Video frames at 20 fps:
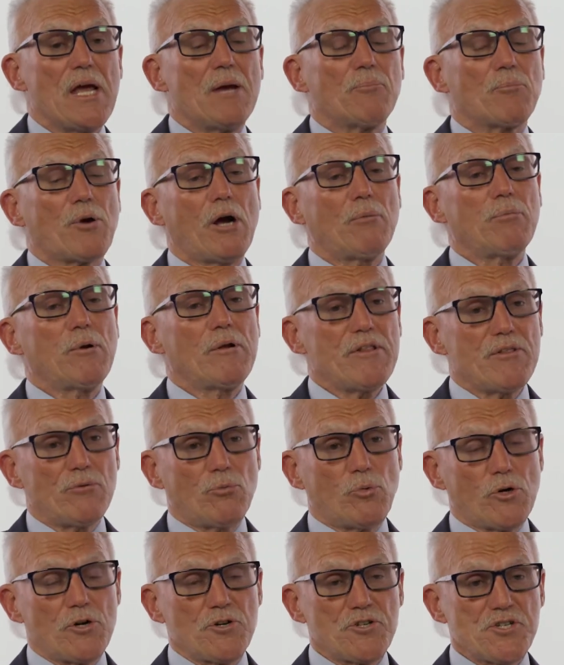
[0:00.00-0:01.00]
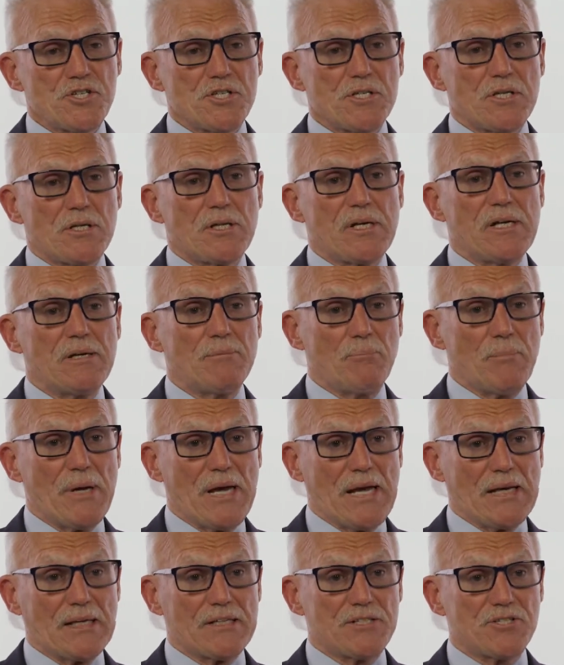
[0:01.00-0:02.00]
Probably the worst
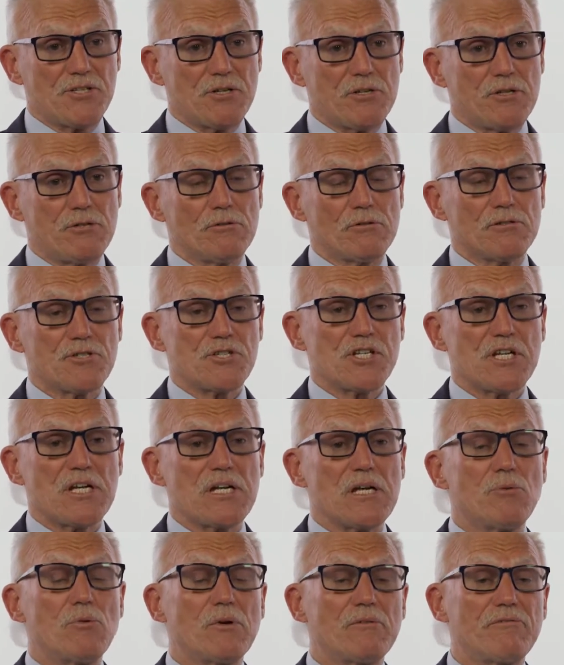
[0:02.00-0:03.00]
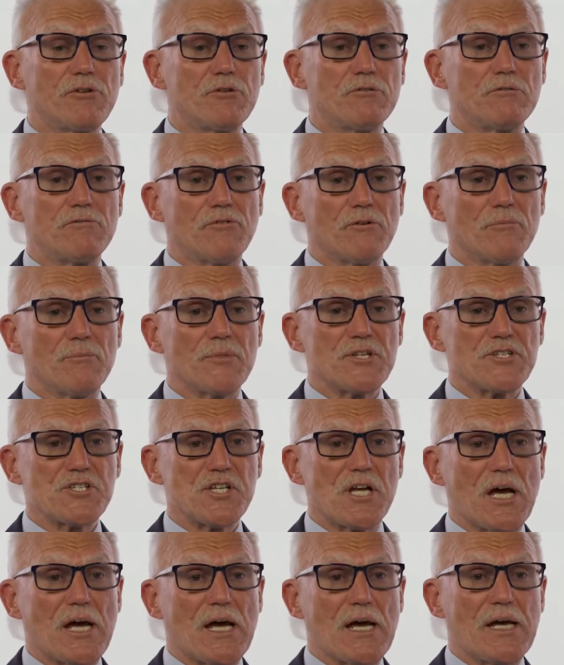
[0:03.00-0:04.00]
imbalance that you'll see when viewed from the
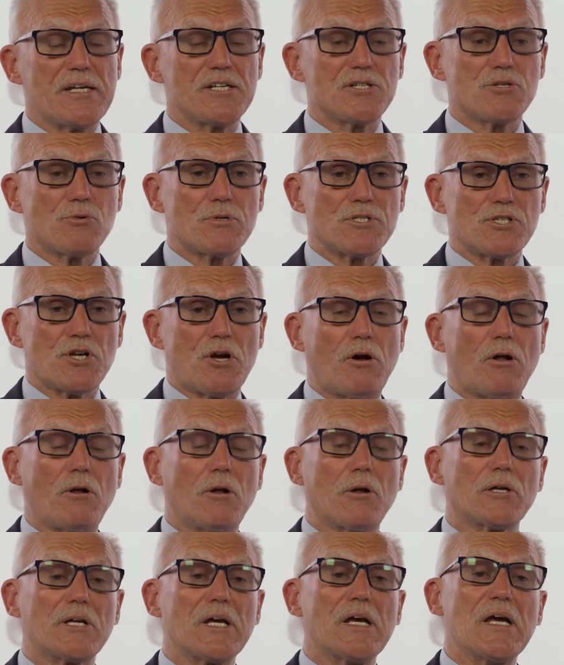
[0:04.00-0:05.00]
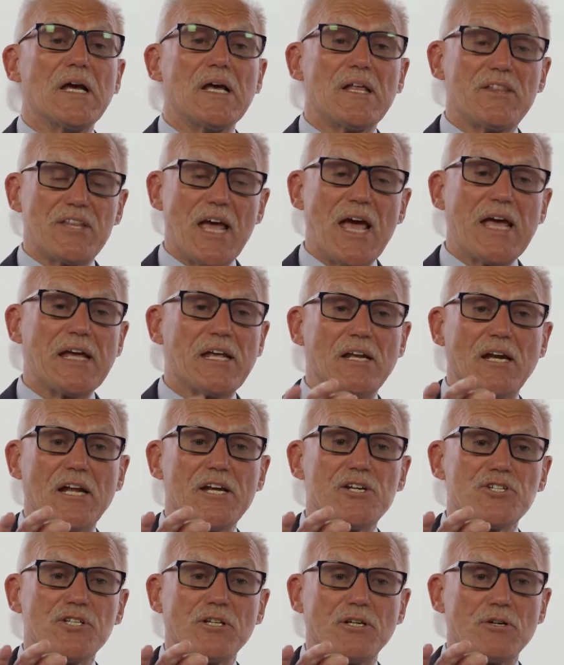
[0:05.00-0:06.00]
side is what's called the
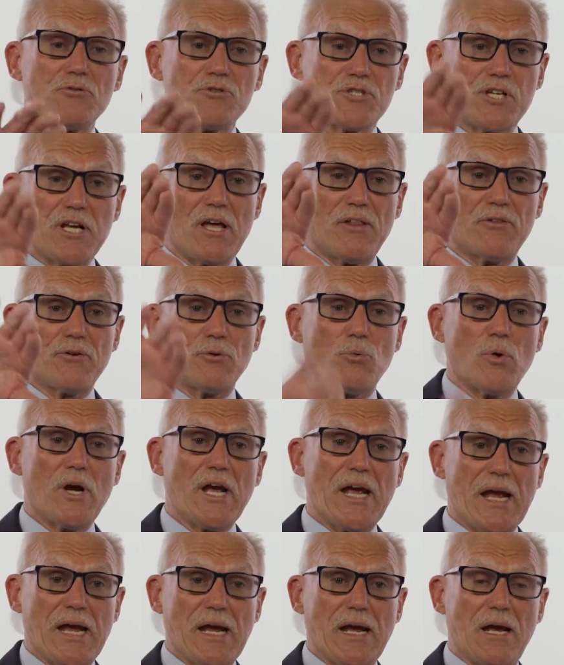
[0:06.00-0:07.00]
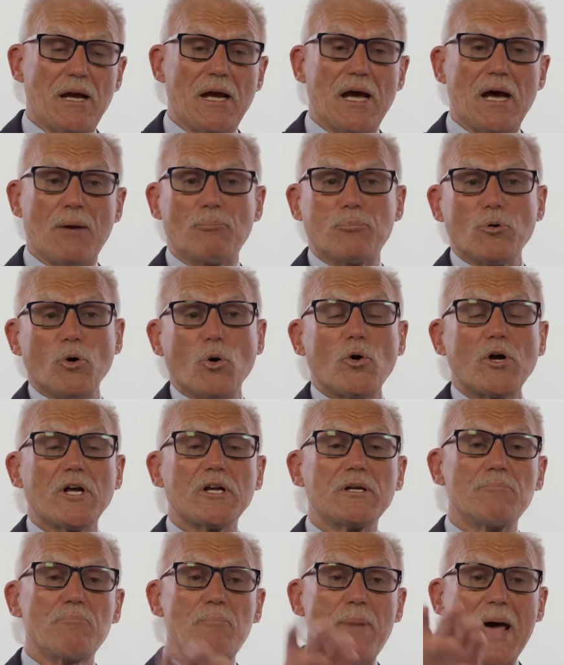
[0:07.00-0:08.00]
angulation that goes the other way, a
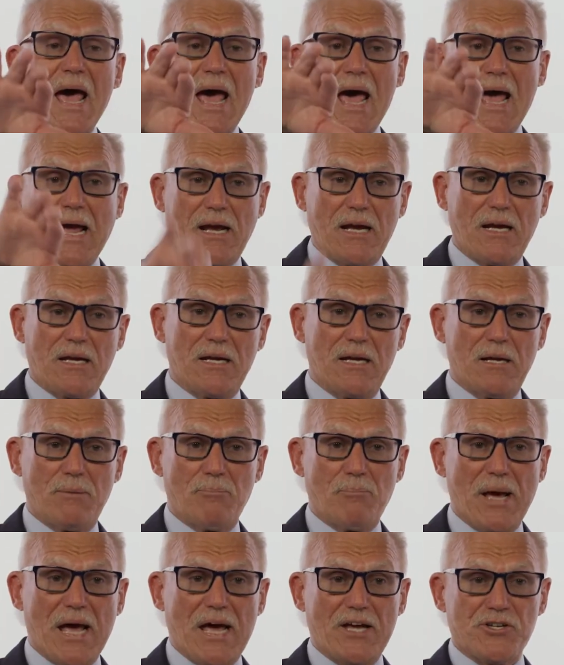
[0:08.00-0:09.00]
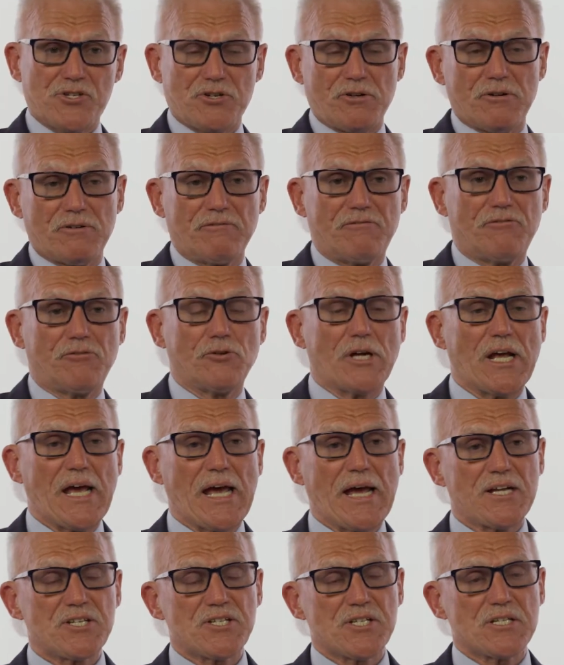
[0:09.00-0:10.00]
broken back pastern foot
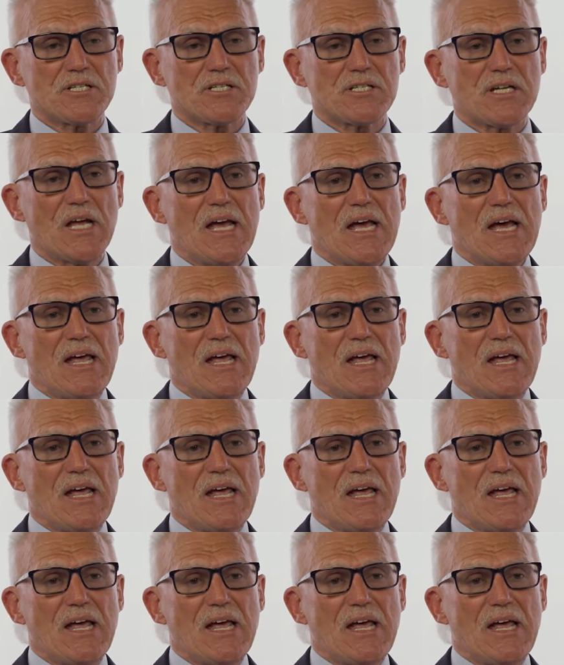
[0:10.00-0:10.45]
axis.